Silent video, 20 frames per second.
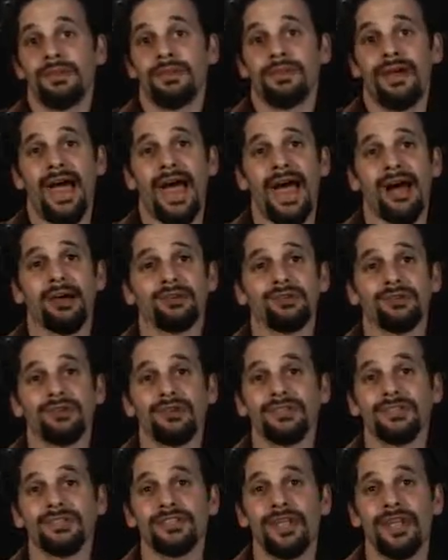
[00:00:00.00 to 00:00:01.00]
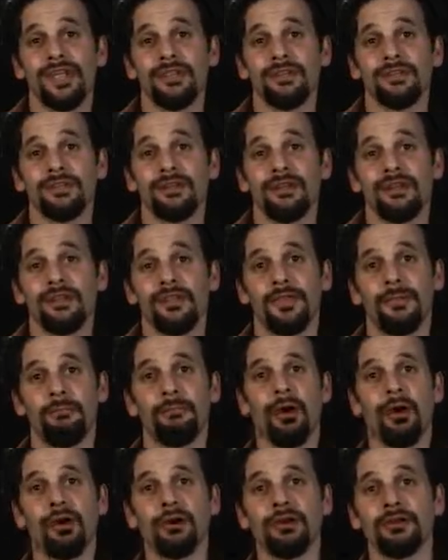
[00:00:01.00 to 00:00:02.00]
be the house on a site, the
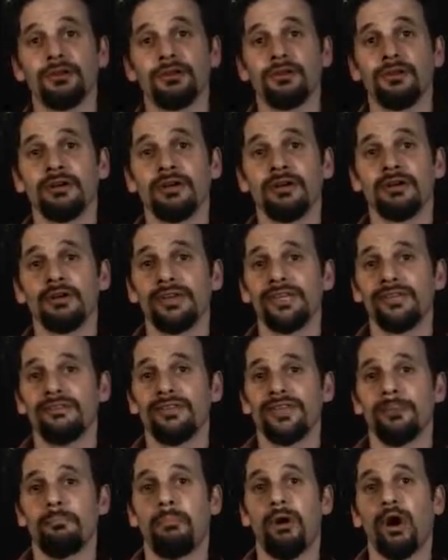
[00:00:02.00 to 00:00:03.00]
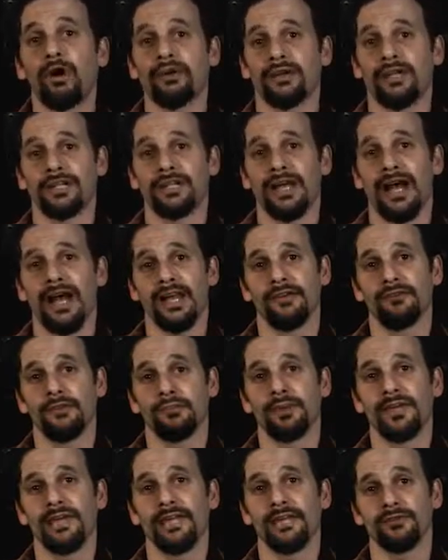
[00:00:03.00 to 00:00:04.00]
barn, or even the parking lot of a
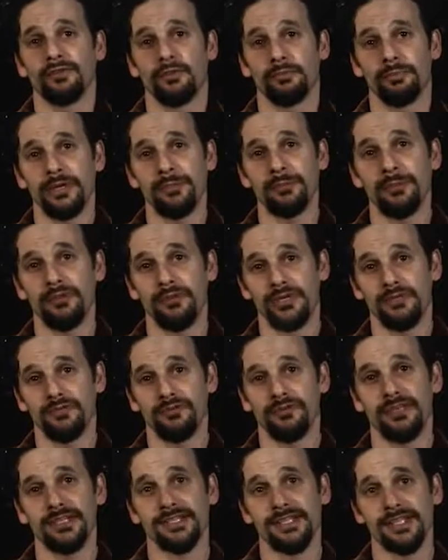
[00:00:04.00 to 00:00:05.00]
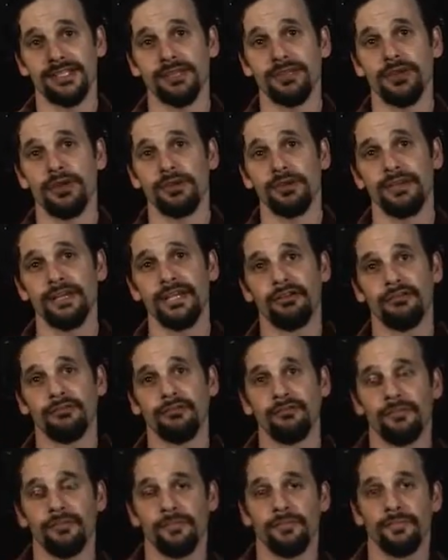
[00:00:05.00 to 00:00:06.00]
place where people just visit and don't live.
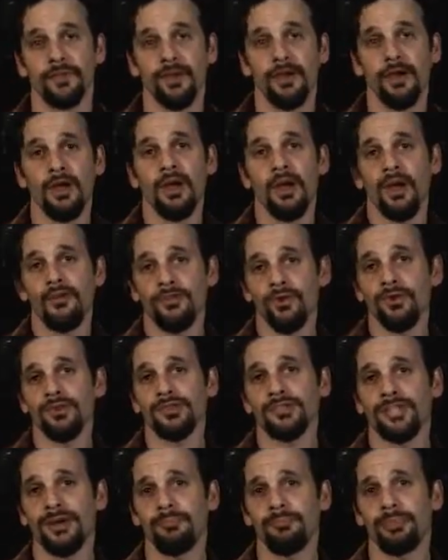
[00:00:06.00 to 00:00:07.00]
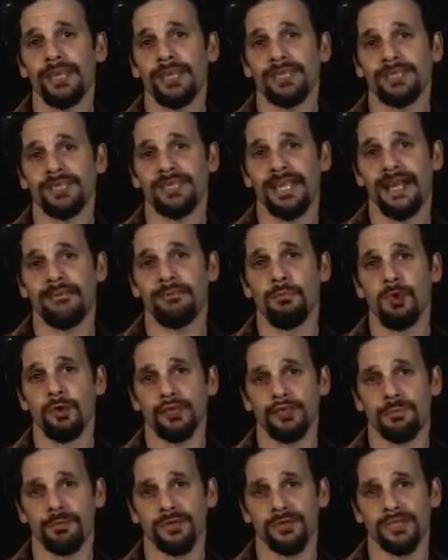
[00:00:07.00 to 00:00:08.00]
Of course, some places have
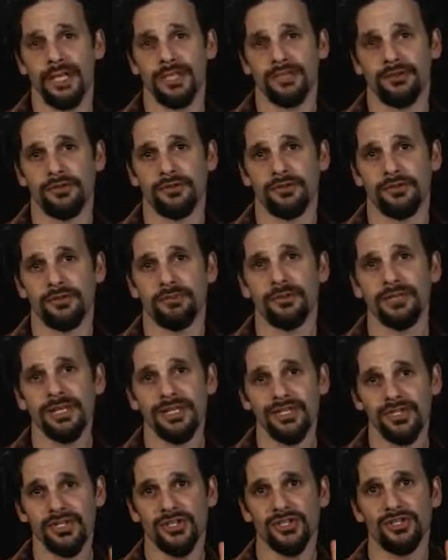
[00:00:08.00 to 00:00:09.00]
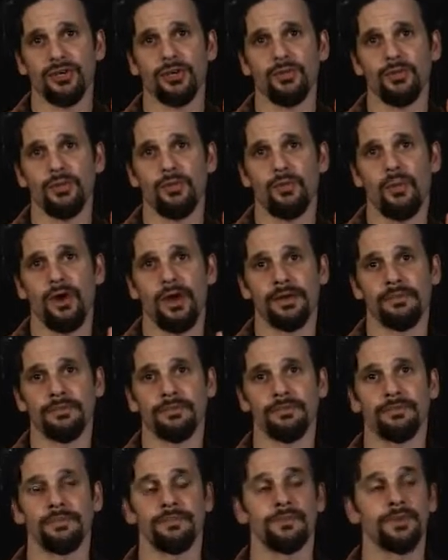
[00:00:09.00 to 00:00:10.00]
multiple centers, but let's just start with
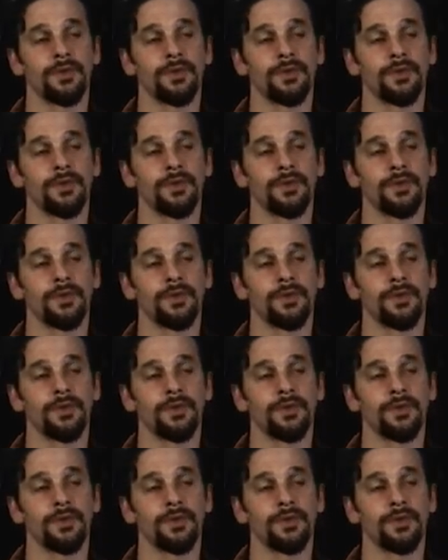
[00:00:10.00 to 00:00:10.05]
one.